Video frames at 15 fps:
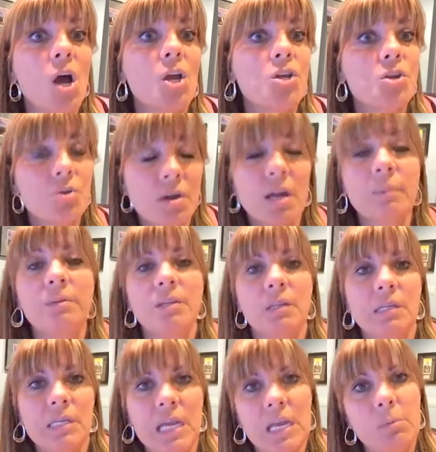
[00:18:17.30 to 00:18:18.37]
you come to the
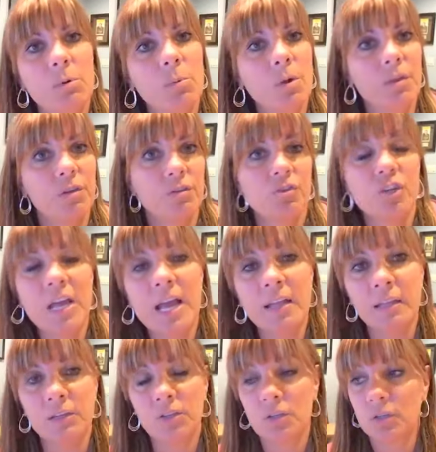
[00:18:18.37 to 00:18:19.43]
table with your
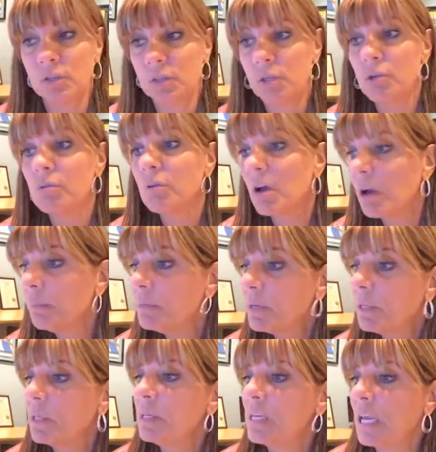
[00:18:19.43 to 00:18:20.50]
challenges. You come to
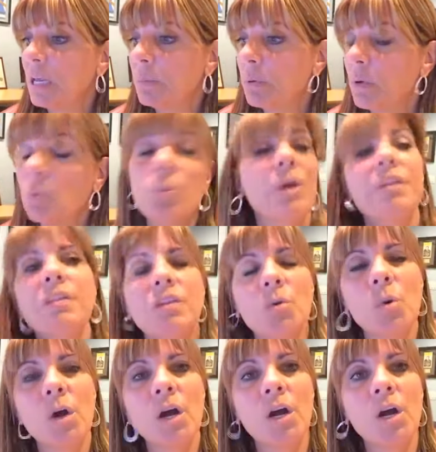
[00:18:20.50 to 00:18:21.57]
the table with
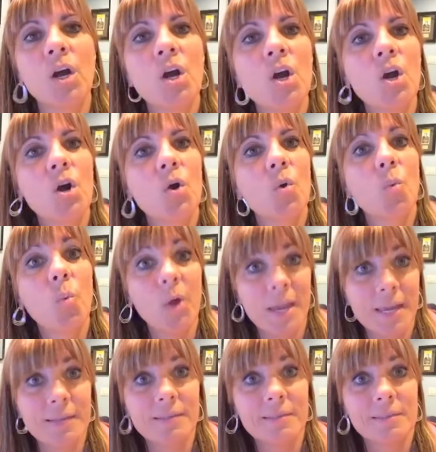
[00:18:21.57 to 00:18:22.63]
your
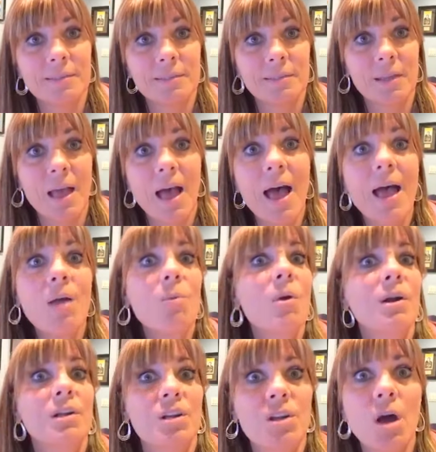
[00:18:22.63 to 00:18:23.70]
wins. I
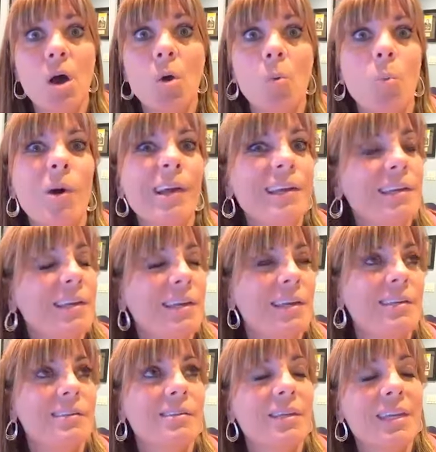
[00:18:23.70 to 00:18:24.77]
want to know what
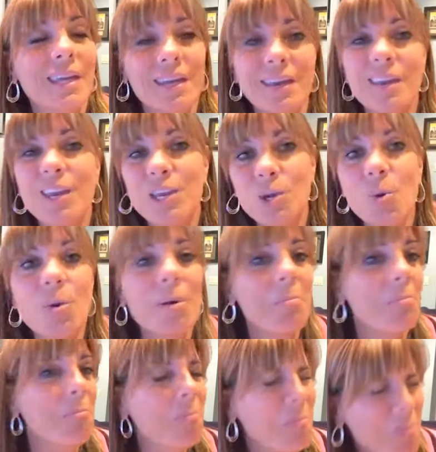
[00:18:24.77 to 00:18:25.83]
is kicking your
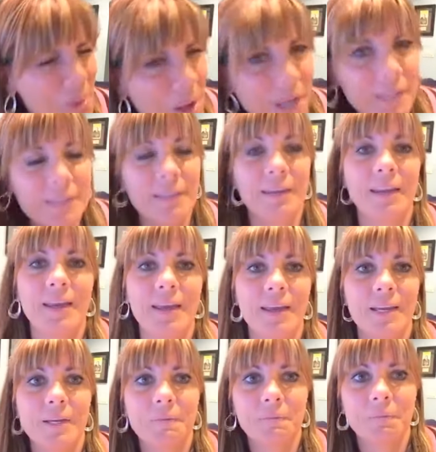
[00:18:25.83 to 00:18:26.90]
butt
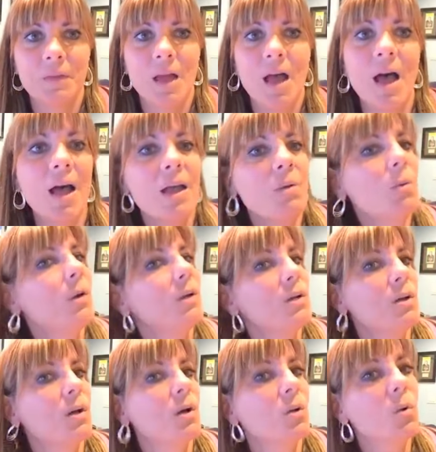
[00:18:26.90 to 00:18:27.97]
today. I want to
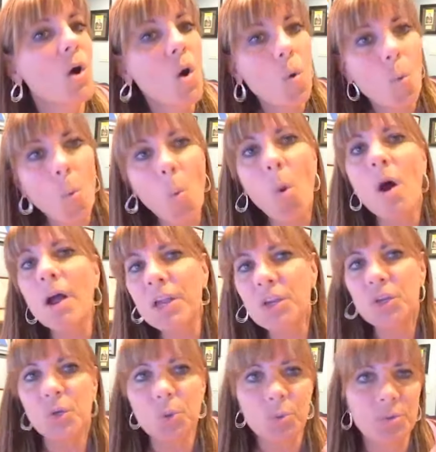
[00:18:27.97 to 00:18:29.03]
know what
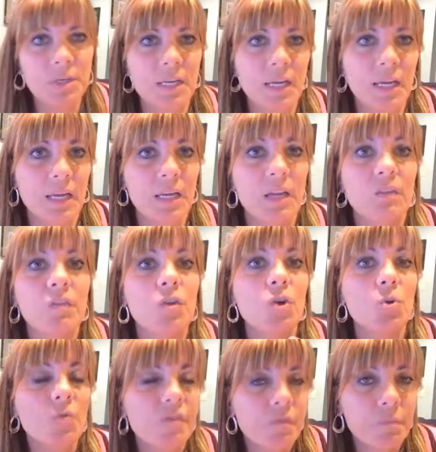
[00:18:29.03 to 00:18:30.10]
you did. If you